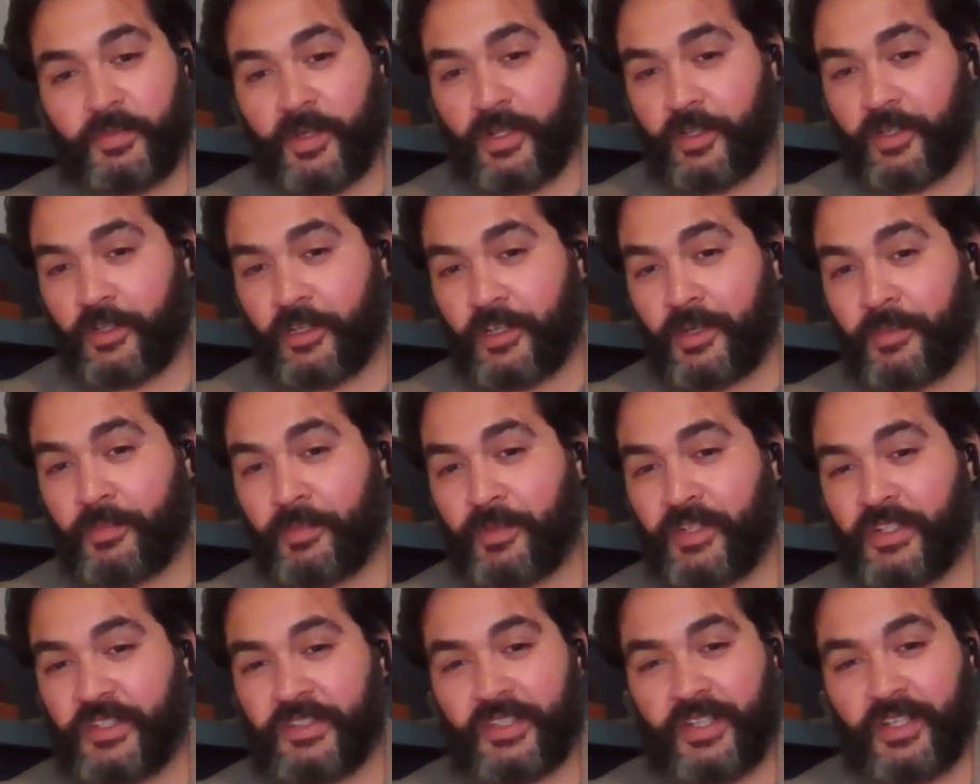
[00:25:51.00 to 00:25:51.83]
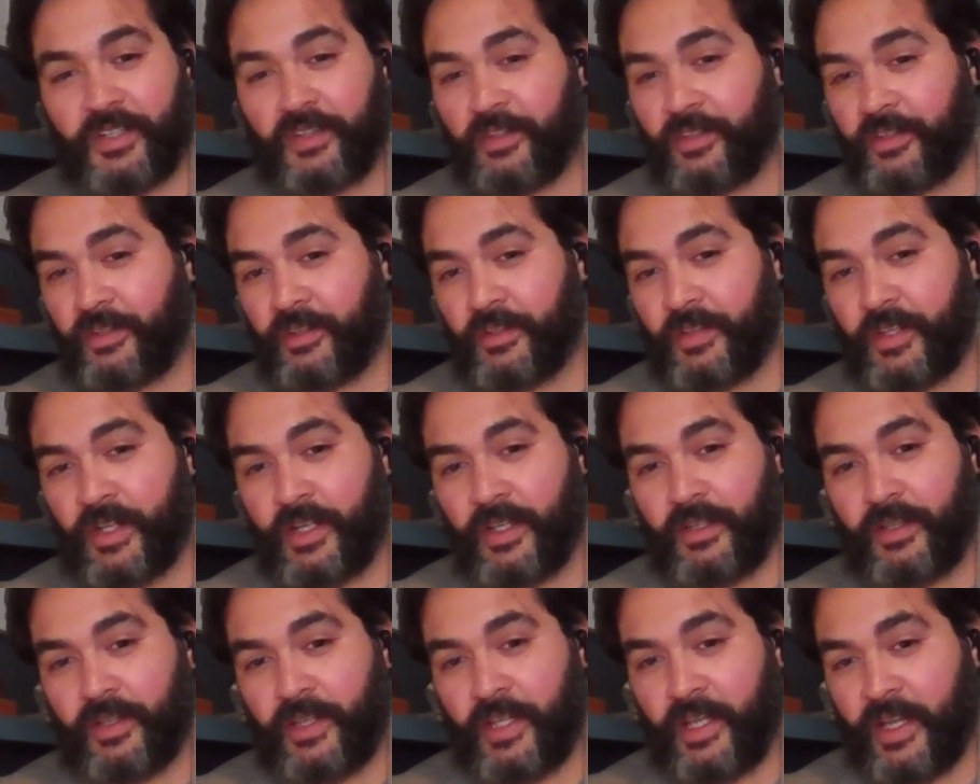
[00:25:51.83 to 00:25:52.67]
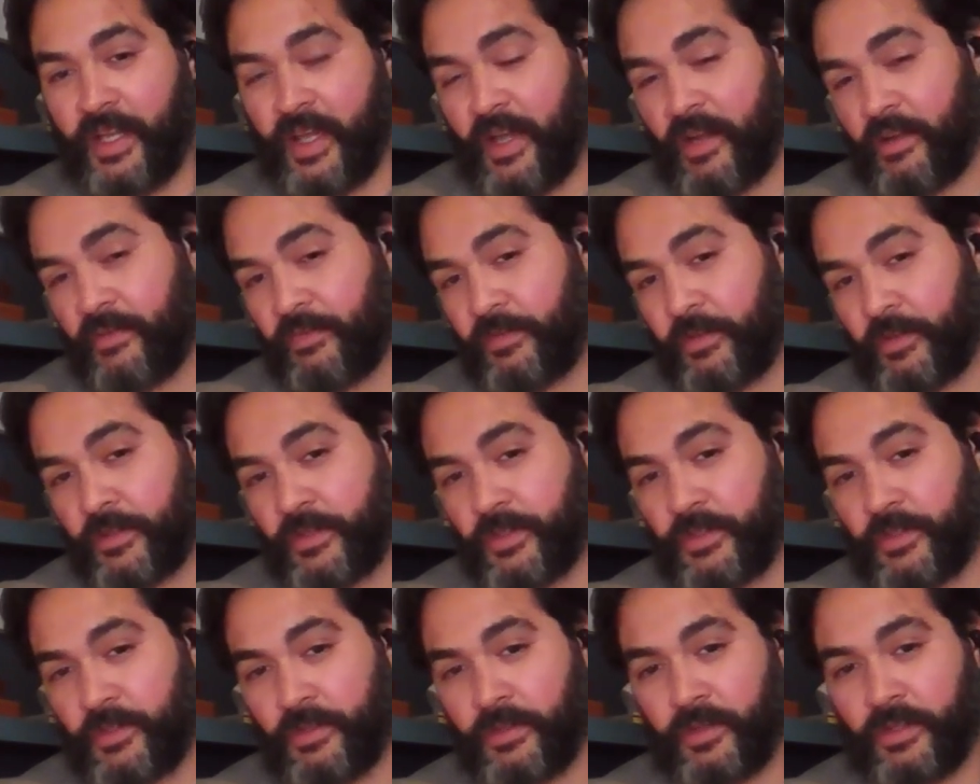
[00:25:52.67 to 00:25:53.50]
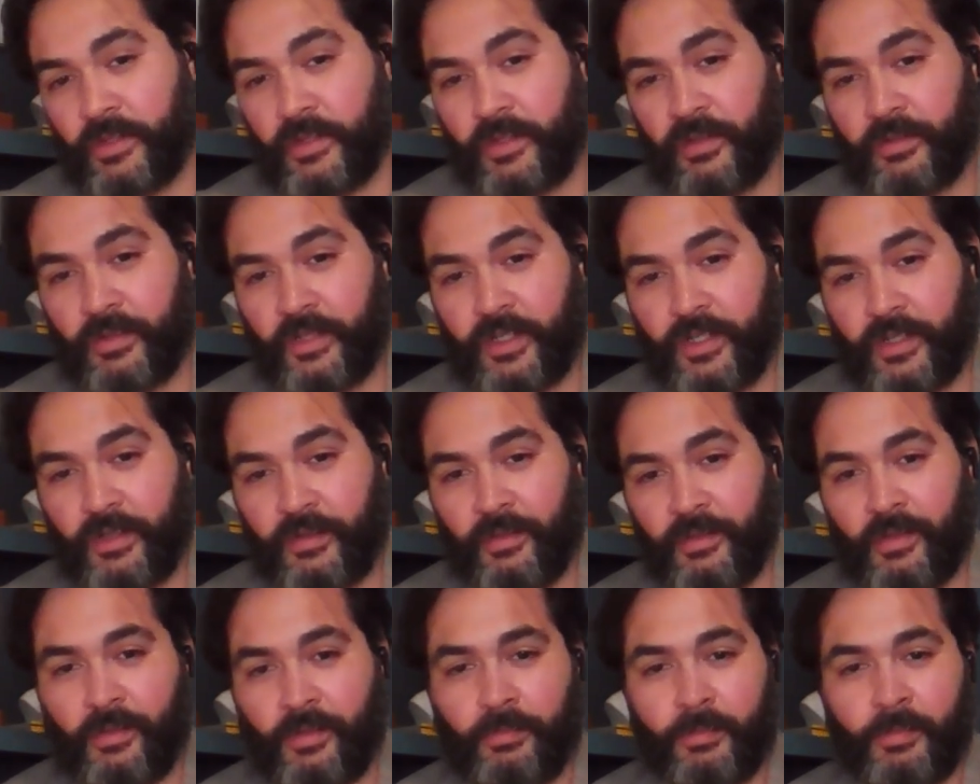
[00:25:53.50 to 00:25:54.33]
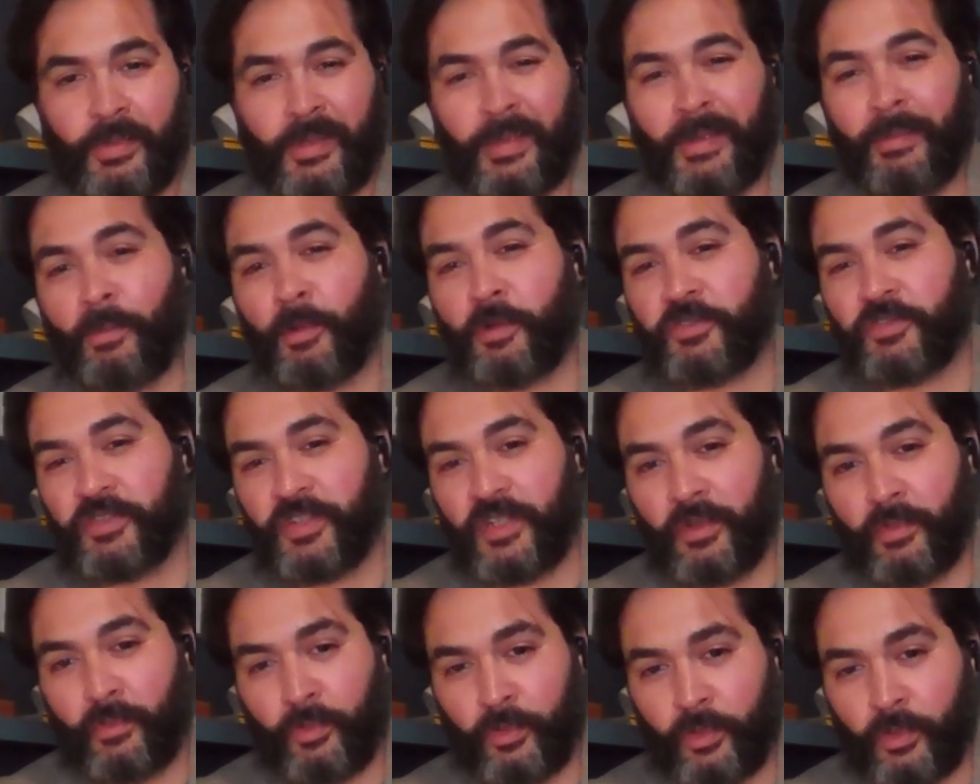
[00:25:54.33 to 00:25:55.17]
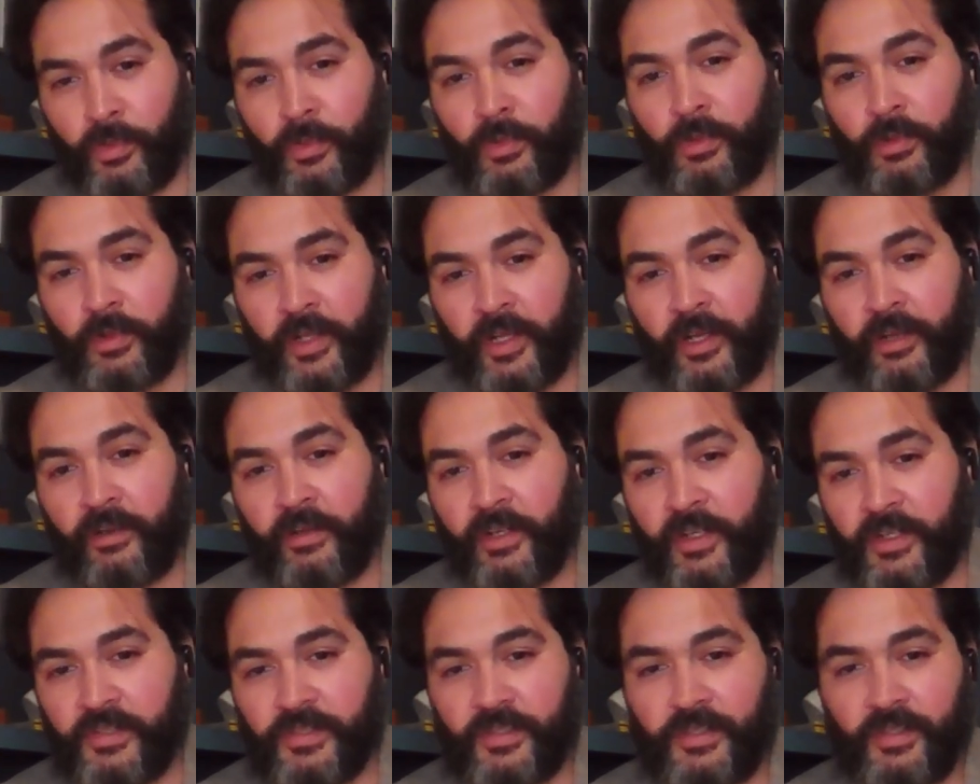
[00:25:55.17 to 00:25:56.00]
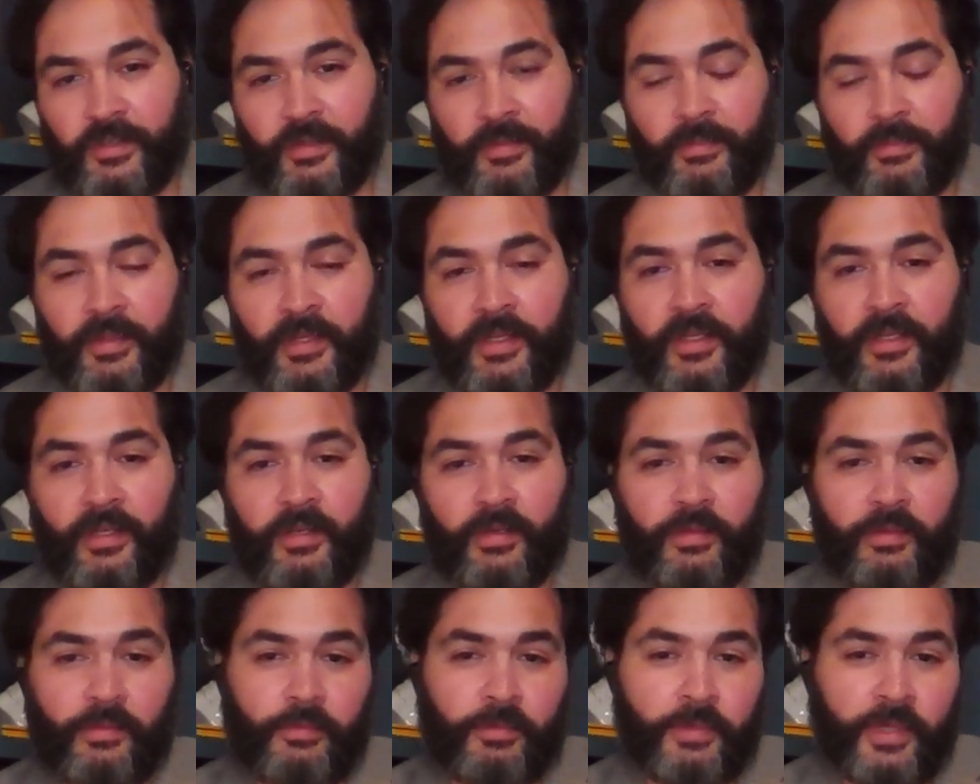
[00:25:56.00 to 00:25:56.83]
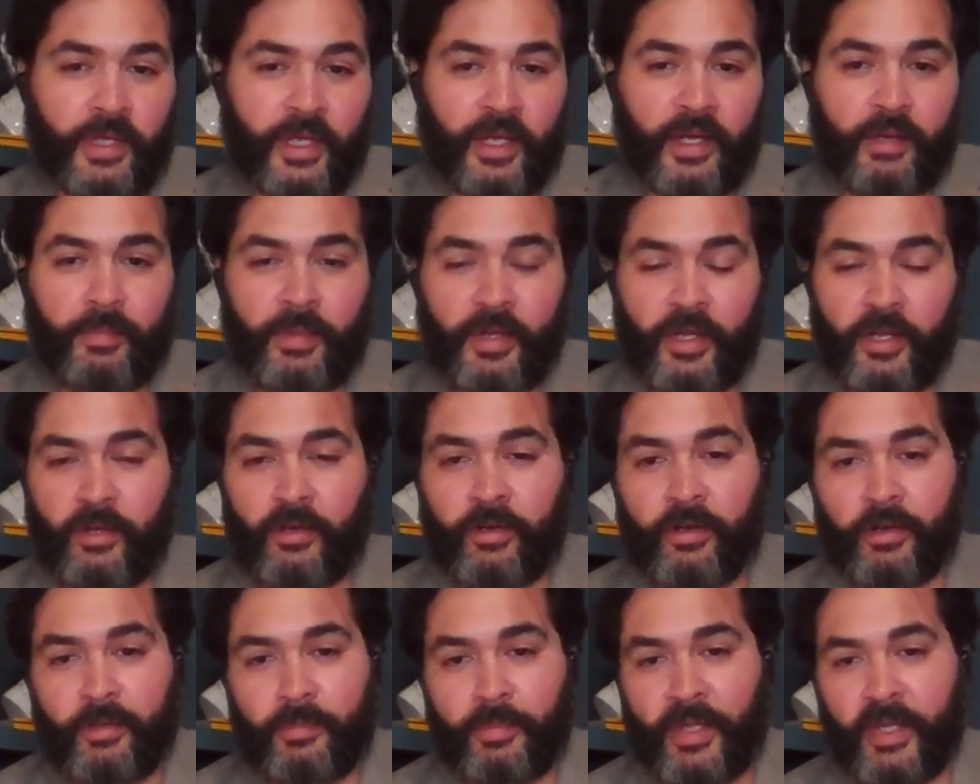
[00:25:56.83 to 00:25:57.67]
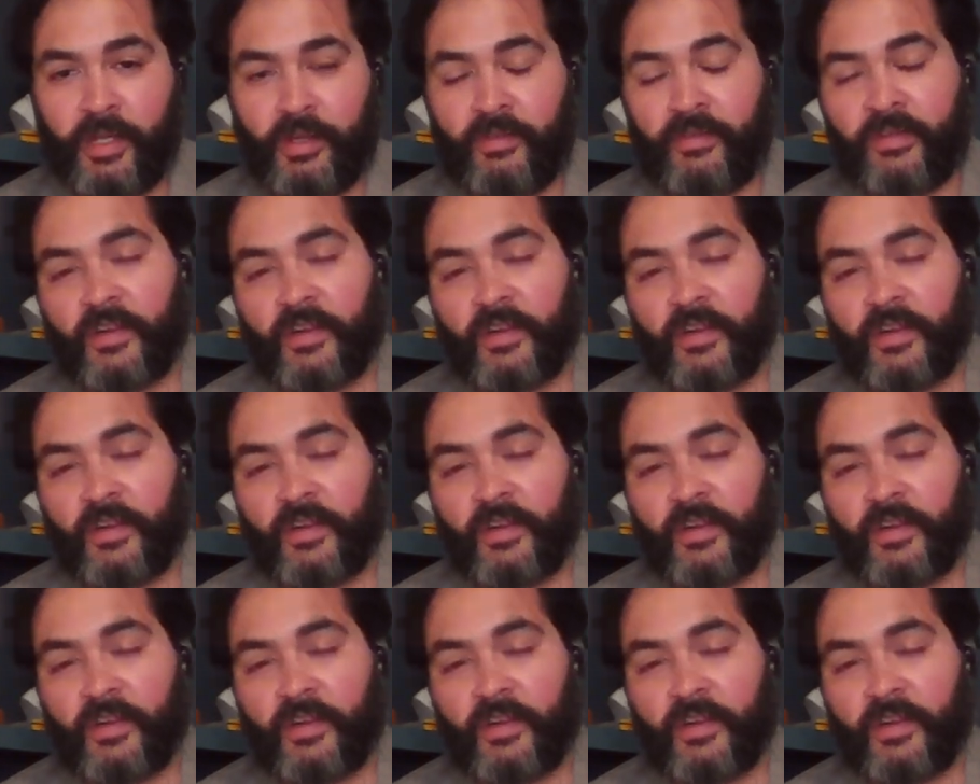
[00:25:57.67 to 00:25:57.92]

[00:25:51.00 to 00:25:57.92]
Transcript: smaller companies out there that they can't afford to, and they're like, mostly in rural areas, they're gonna be like, we're not gonna pay you. We're gonna pay you